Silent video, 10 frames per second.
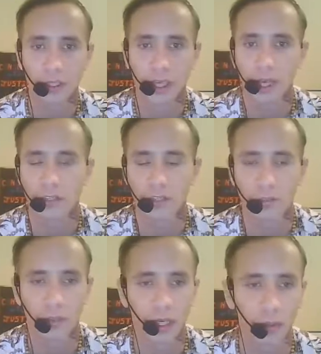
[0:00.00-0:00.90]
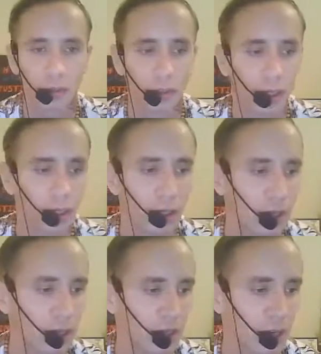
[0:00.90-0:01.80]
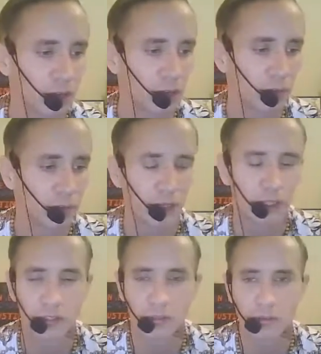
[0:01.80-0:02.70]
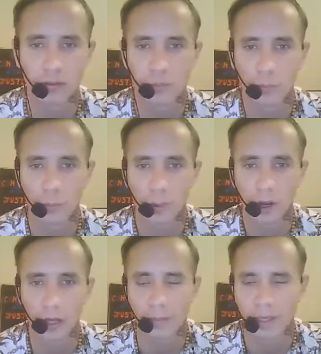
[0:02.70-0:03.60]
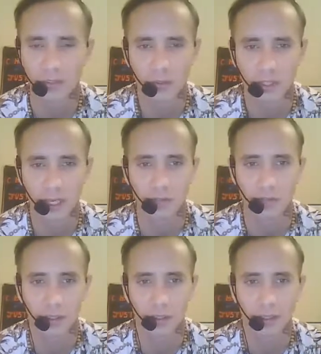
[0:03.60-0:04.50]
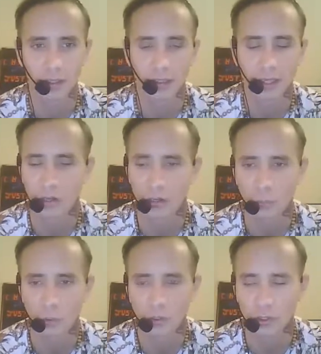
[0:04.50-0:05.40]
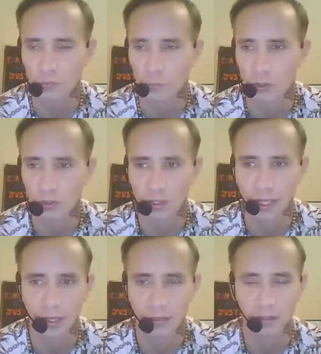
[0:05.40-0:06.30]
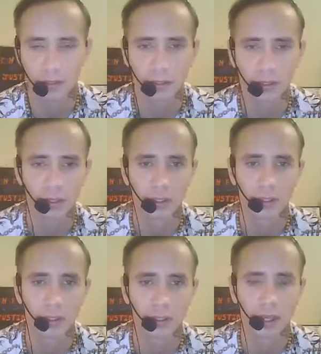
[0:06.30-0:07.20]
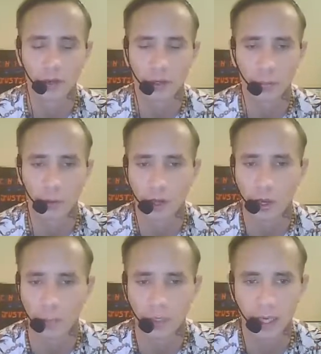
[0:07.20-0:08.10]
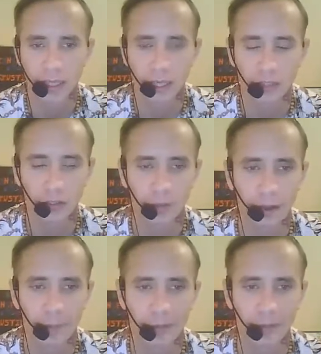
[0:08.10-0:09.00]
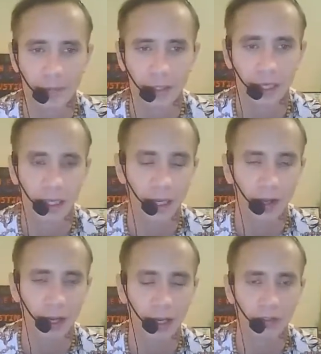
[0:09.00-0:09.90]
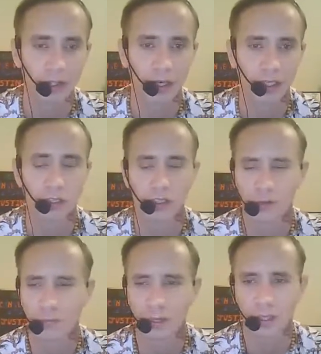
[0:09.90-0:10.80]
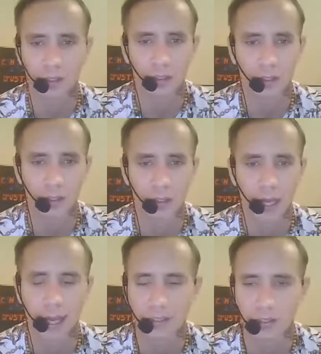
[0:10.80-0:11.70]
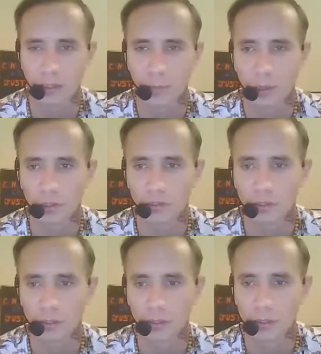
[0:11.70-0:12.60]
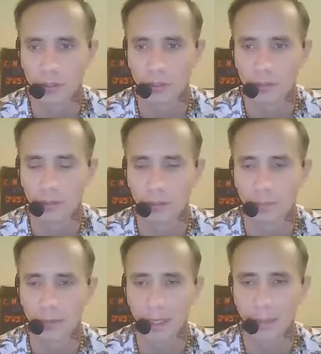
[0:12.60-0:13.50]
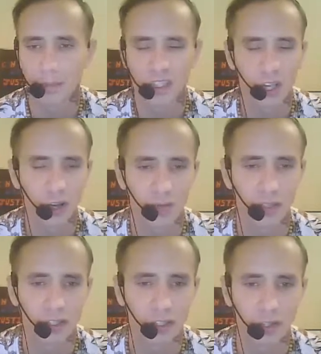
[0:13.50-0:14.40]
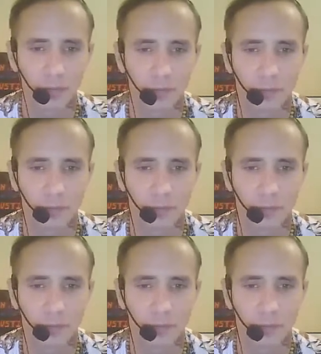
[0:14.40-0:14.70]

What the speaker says: going into let's go to a friend's small party, but it's not saying anything. They're not going to want you in their house. They're not going to want to obtain that sort of atmosphere in their house, are they? So you got to think outside the box. Be preserved in yourself.